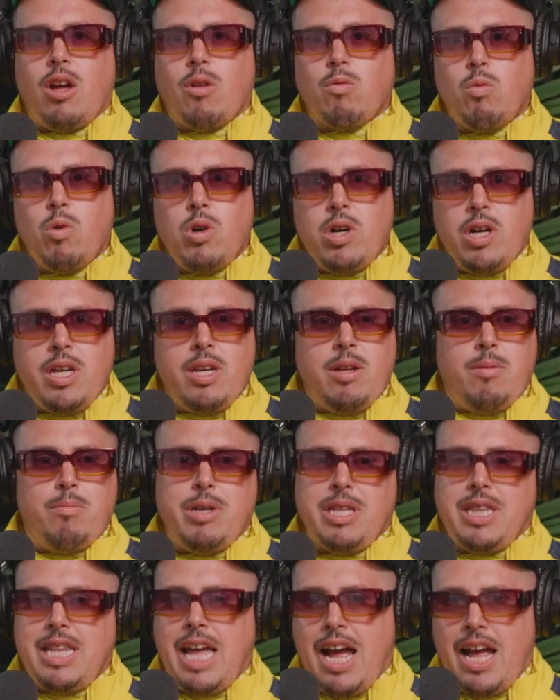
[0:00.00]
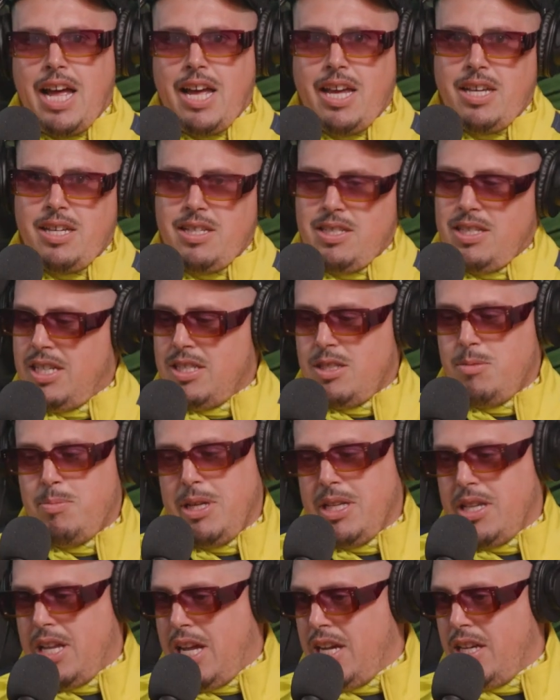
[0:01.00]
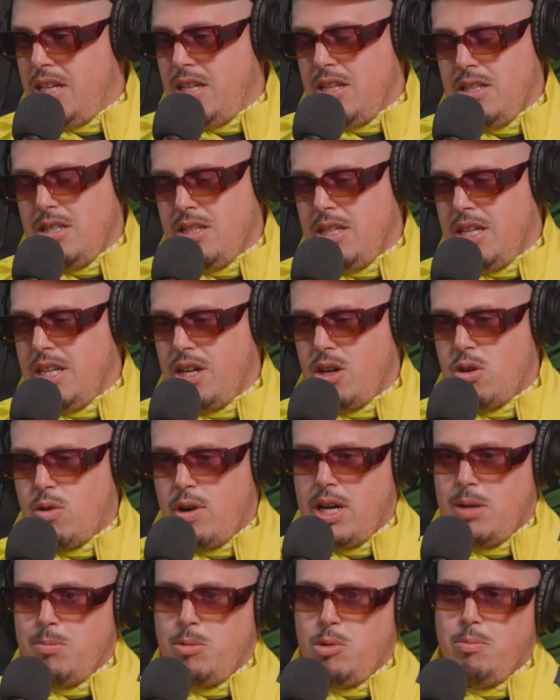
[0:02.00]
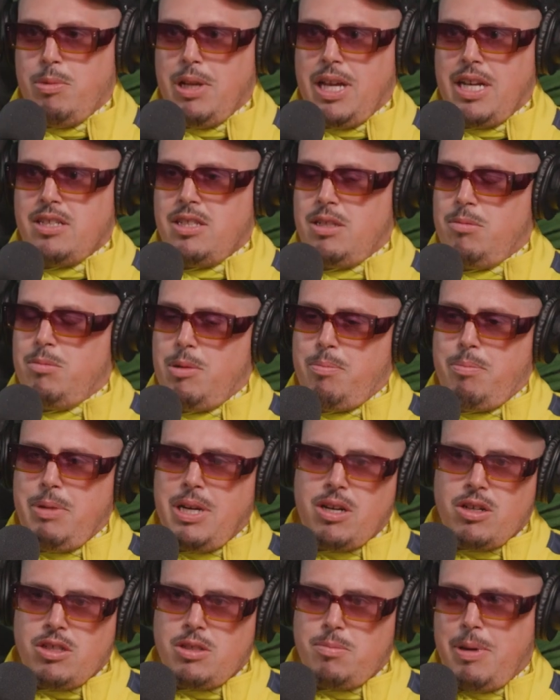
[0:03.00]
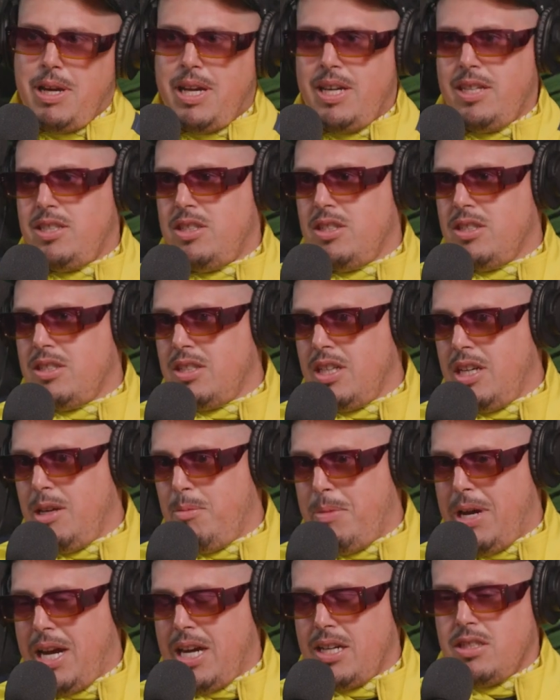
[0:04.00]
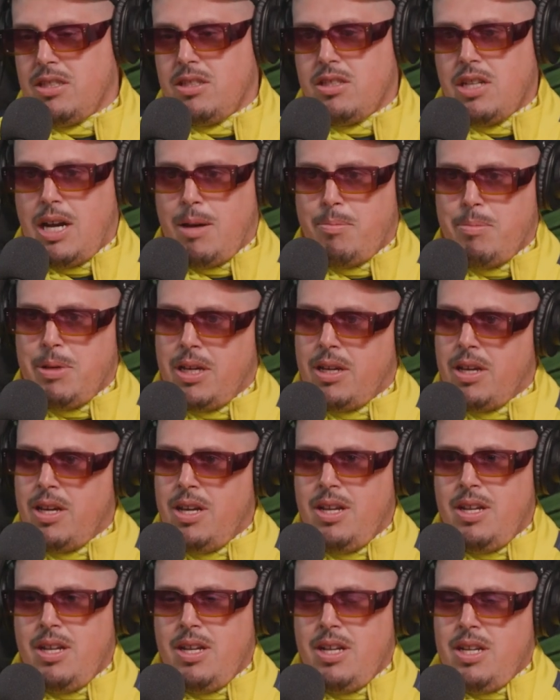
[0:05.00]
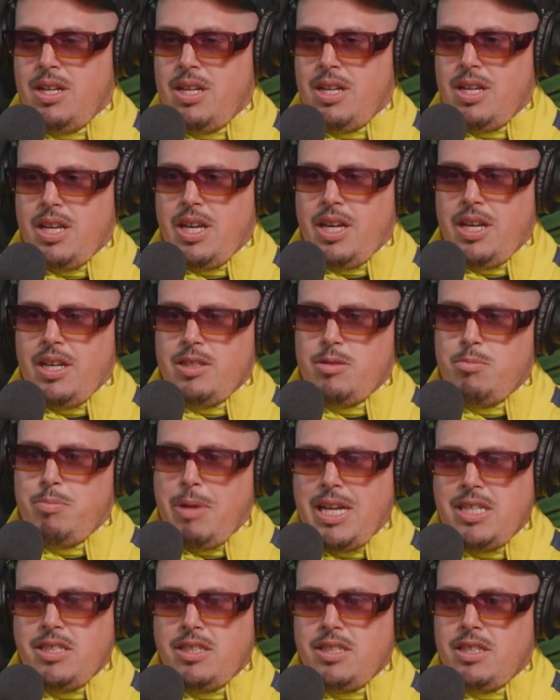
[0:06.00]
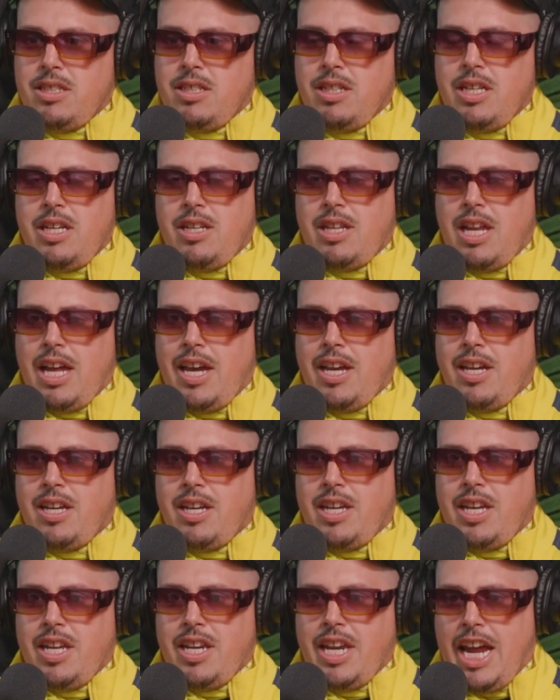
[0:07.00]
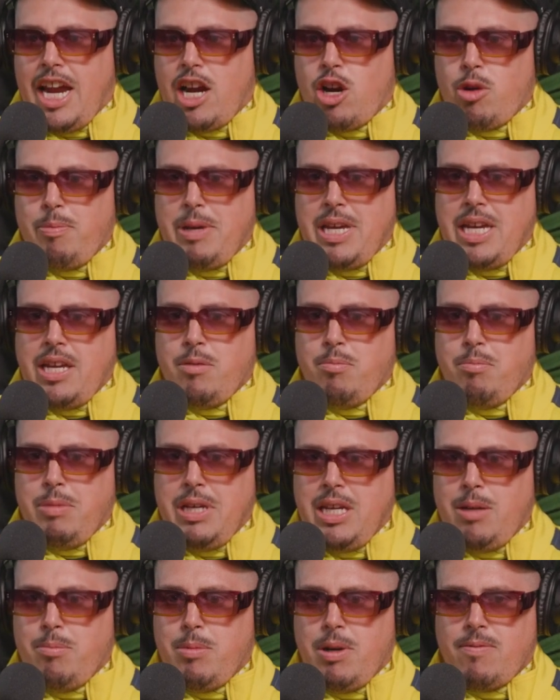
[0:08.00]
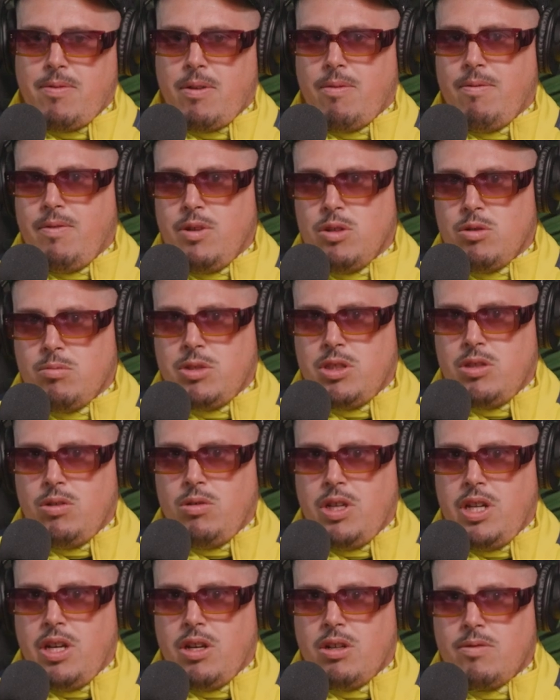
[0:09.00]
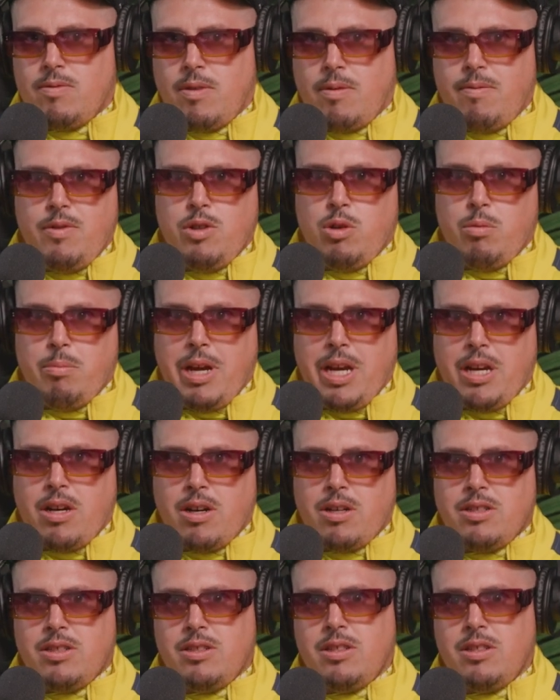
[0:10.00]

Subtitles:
on wood. But that has been like an incredible blessing. But PeerSpace, just to get back to topic, is basically like an Airbnb, but for film studios, for filmmakers.